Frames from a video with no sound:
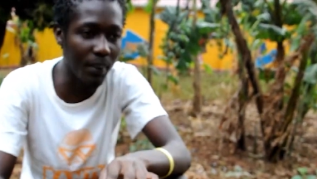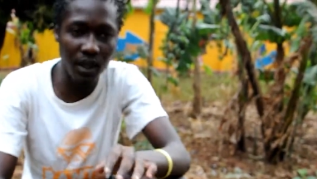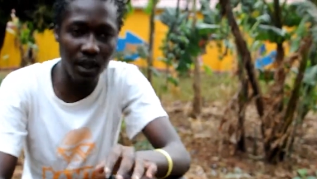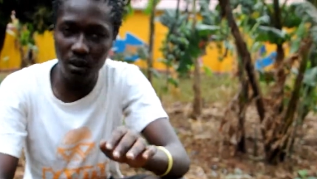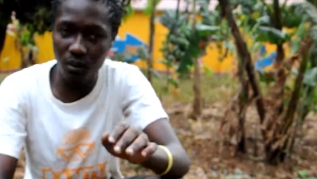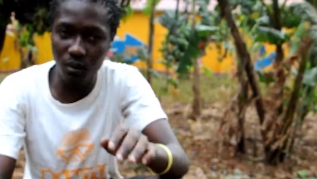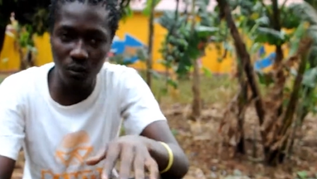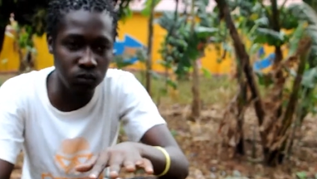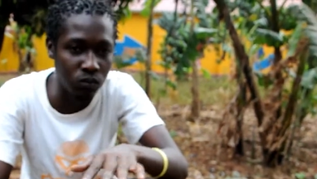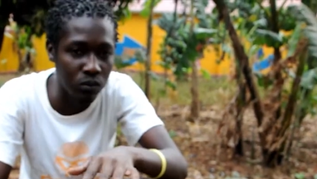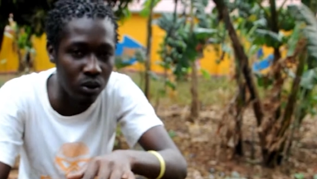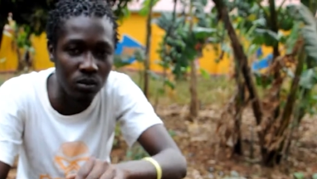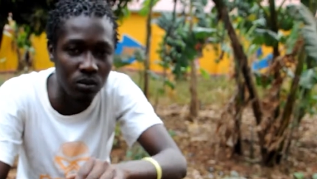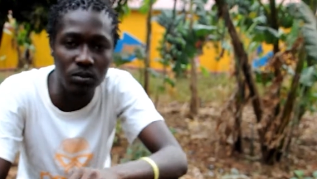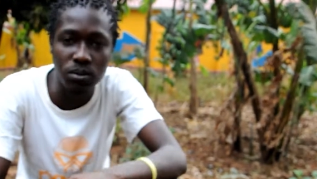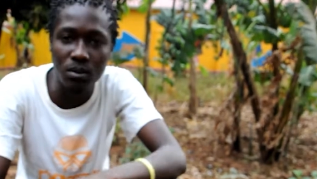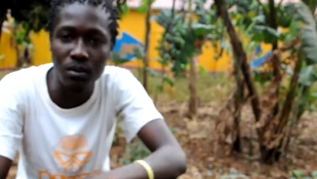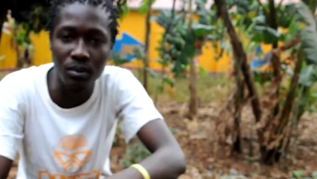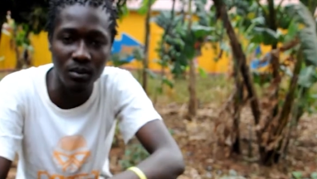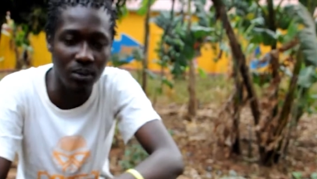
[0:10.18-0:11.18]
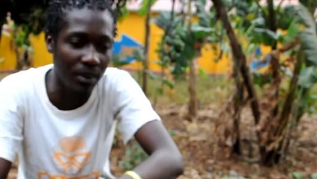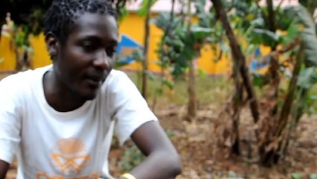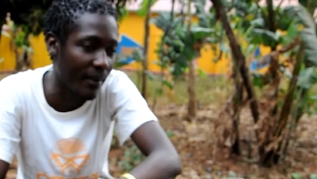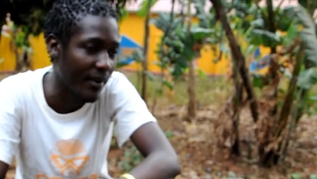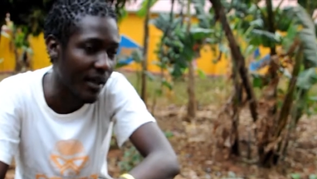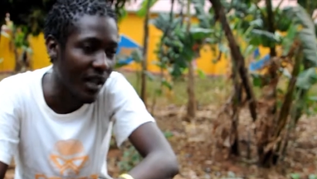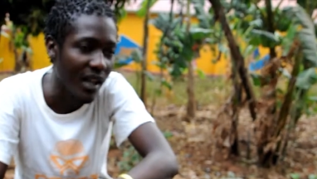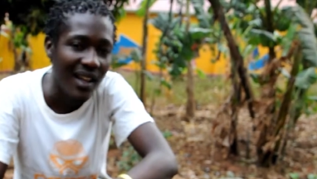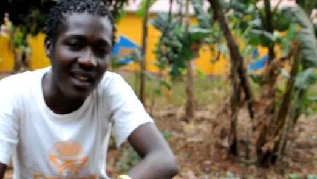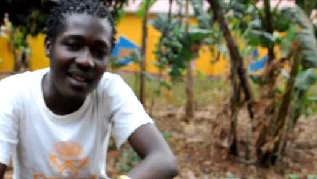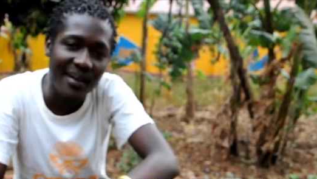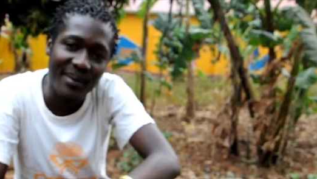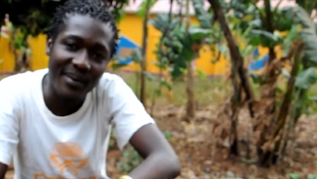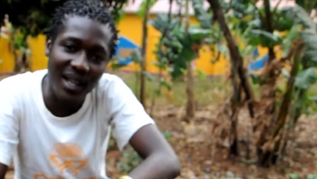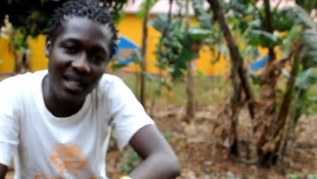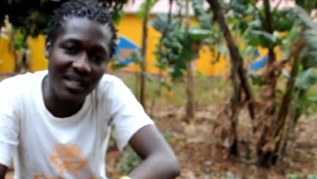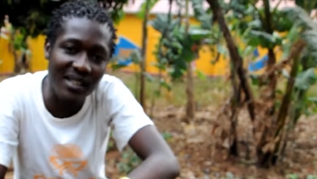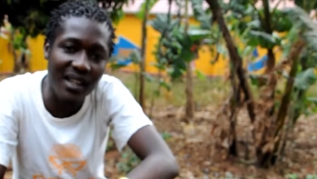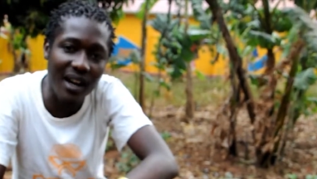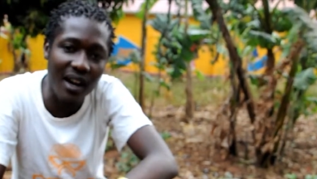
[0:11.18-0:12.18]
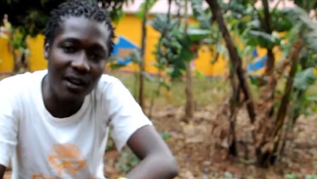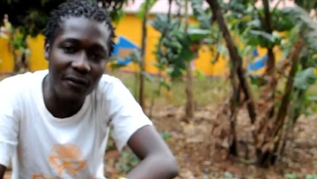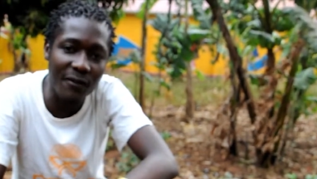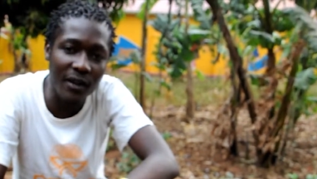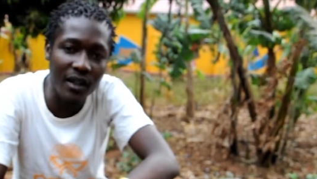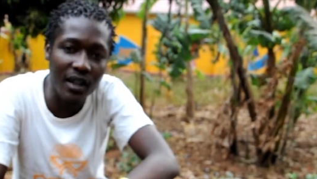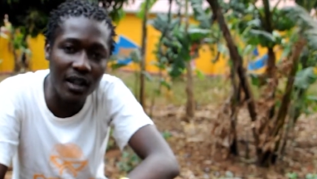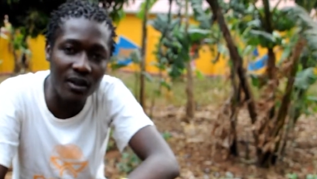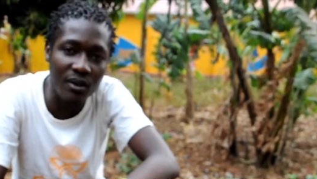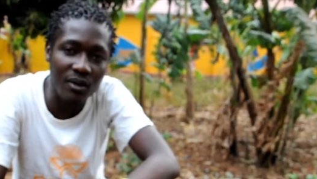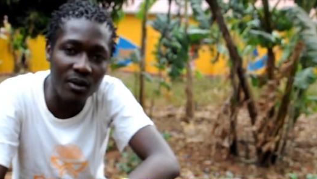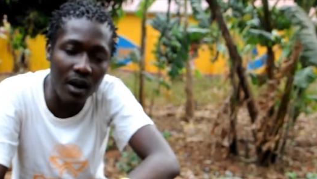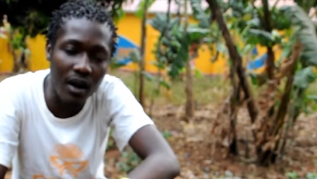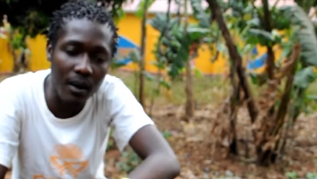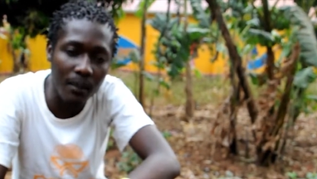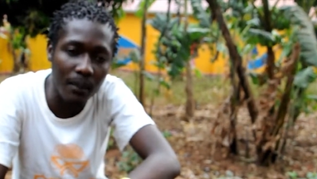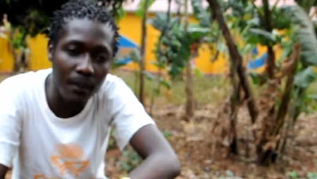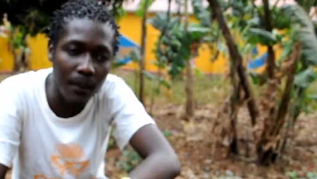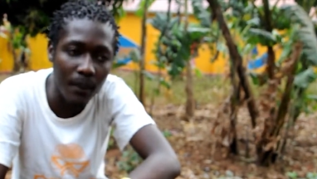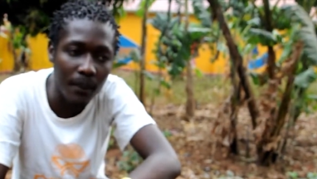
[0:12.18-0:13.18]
boom boom boom. That's the African drum.